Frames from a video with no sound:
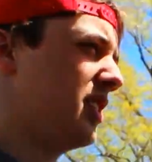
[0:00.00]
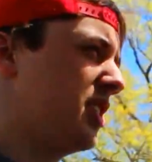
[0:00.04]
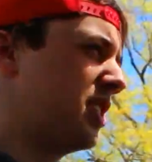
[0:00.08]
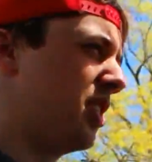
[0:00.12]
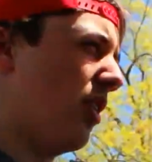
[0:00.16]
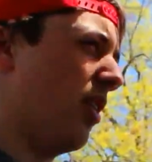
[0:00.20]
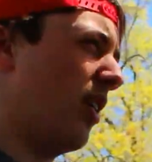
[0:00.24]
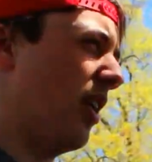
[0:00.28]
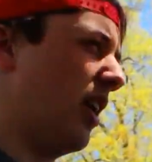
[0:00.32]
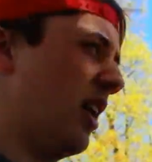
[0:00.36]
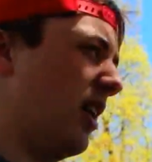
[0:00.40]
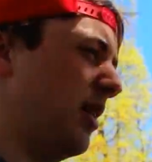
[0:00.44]

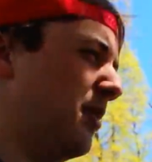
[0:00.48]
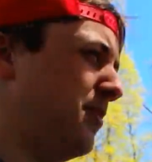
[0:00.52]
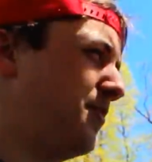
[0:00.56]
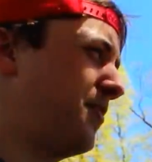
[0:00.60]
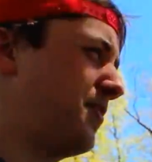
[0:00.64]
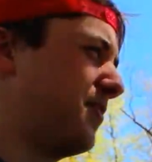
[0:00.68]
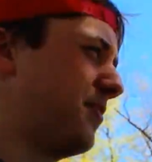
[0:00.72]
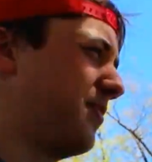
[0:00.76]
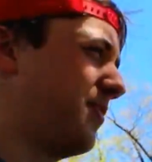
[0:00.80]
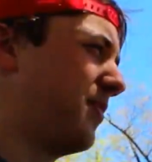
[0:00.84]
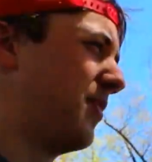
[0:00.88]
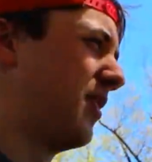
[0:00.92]
So,
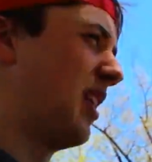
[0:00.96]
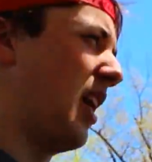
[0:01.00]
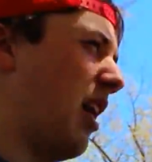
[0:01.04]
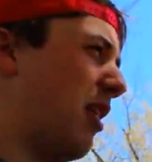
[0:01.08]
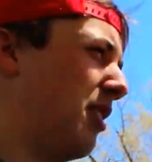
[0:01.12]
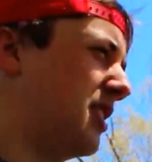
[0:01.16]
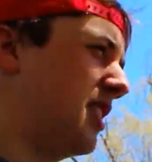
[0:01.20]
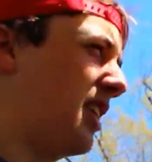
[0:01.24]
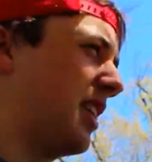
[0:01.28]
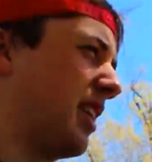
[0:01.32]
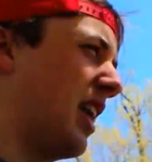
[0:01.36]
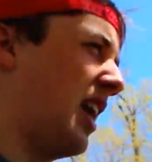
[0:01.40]
that
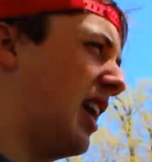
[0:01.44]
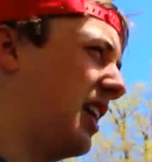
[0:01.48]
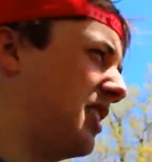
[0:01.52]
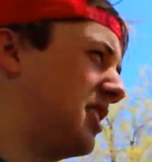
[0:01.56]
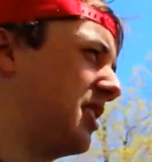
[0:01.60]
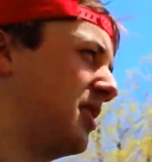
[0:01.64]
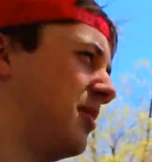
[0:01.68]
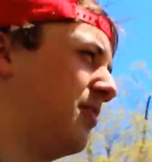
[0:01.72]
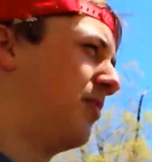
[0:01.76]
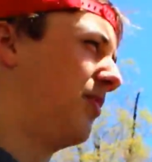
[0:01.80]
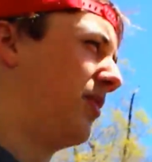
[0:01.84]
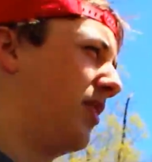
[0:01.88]
was it, guys.
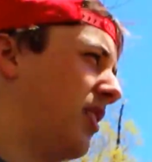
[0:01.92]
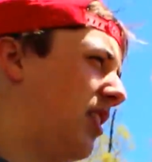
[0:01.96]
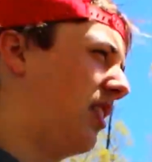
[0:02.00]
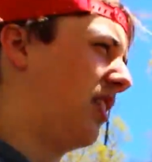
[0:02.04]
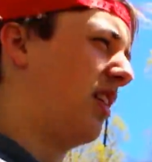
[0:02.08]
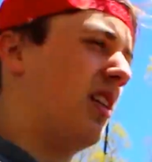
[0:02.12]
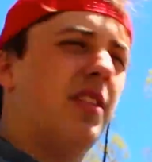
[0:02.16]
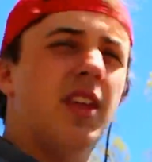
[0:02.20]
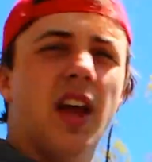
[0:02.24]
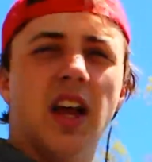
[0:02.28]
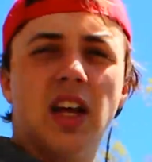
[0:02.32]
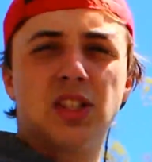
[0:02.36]

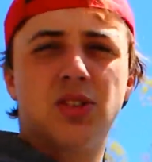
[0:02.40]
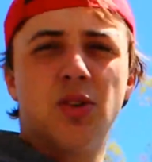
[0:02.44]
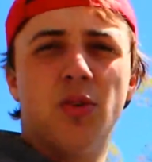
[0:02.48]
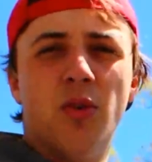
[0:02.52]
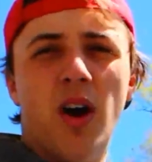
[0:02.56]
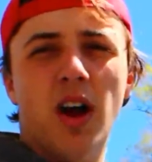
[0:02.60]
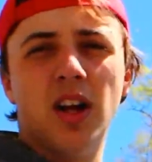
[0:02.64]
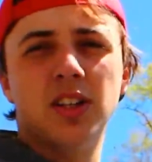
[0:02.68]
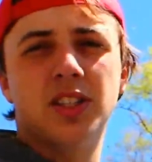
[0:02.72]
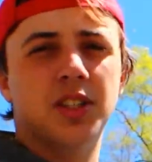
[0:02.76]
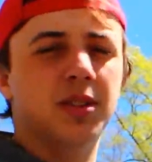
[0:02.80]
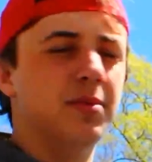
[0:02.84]
Thanks for
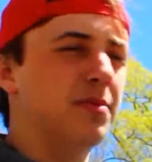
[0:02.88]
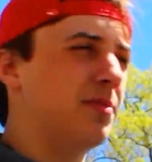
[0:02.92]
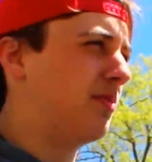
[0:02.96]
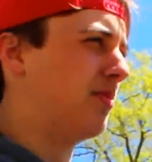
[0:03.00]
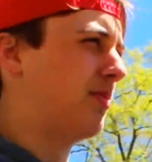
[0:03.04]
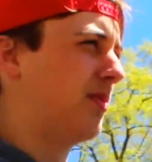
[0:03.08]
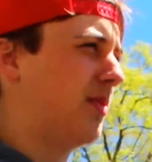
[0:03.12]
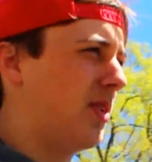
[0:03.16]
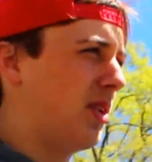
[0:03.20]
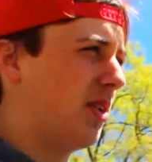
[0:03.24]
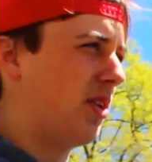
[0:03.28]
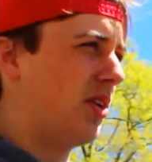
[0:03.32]
watching.
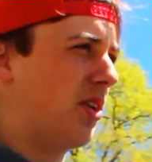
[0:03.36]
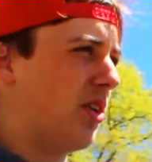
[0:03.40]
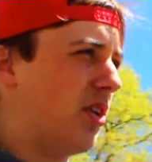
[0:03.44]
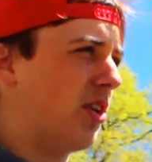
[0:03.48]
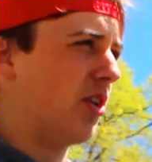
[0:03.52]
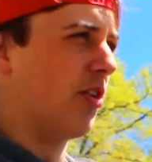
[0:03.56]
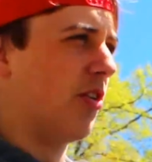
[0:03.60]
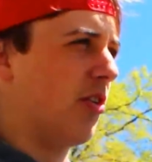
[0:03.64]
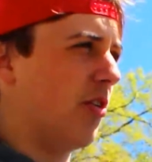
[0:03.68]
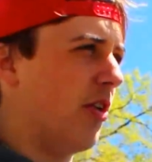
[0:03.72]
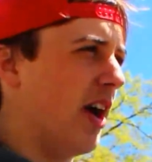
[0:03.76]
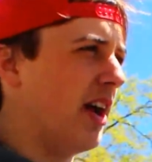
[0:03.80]

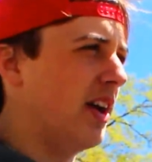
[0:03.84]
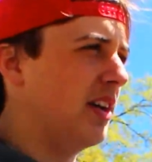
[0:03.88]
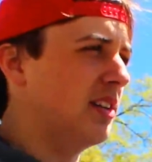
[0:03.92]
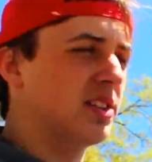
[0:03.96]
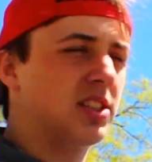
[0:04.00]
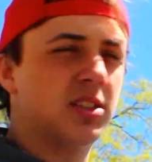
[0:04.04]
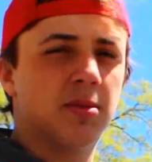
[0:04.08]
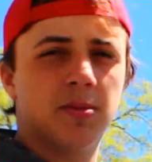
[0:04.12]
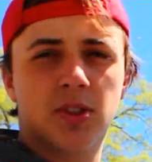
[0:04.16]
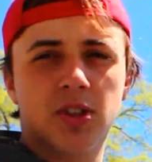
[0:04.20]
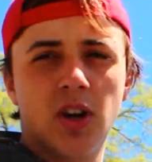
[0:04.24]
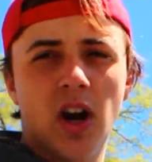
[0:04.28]
Rate,
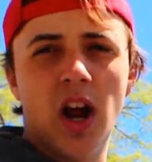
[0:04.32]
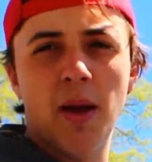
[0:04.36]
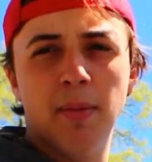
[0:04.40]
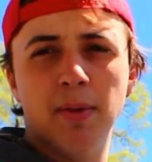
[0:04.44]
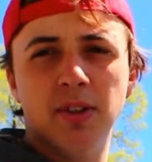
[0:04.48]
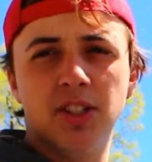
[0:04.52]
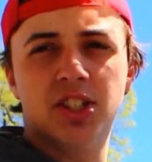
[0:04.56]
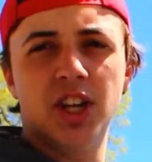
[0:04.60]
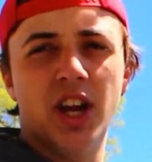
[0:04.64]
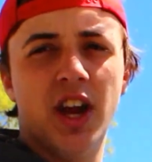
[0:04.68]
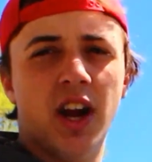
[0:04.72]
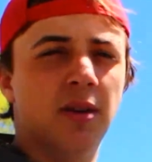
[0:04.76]
subscribe,
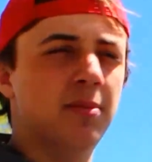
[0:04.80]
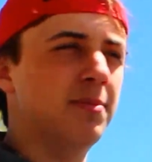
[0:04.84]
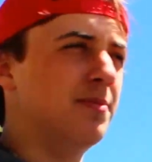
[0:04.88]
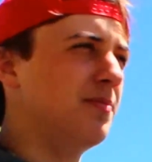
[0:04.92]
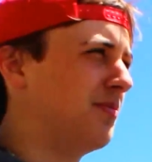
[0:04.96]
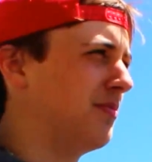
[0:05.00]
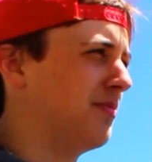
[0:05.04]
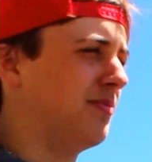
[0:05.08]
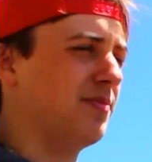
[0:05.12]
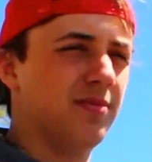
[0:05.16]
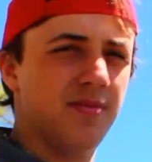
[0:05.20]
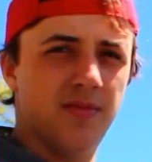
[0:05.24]
and share.
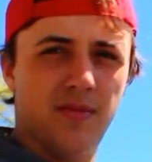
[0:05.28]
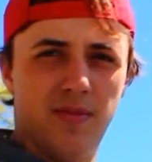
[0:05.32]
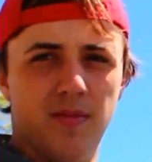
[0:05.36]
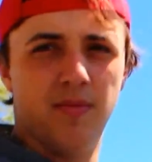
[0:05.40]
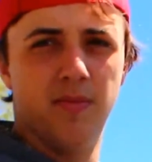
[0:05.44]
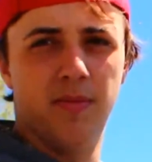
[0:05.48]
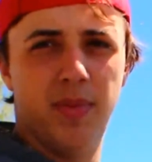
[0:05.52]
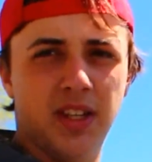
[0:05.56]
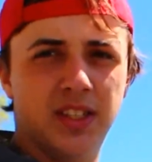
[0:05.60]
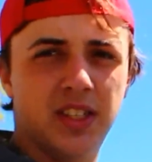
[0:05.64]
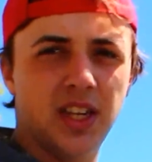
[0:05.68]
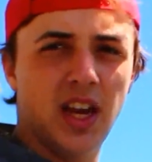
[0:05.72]

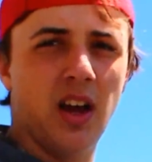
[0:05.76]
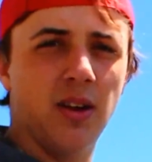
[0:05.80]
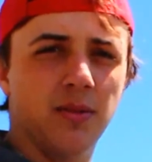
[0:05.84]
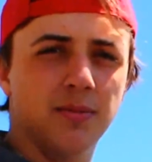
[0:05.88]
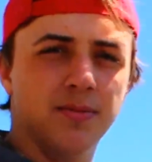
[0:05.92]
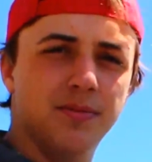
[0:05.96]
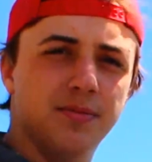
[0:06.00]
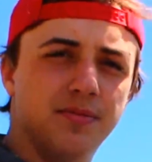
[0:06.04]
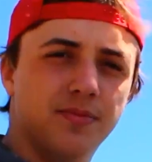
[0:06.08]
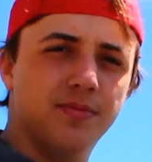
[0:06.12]
Peace out.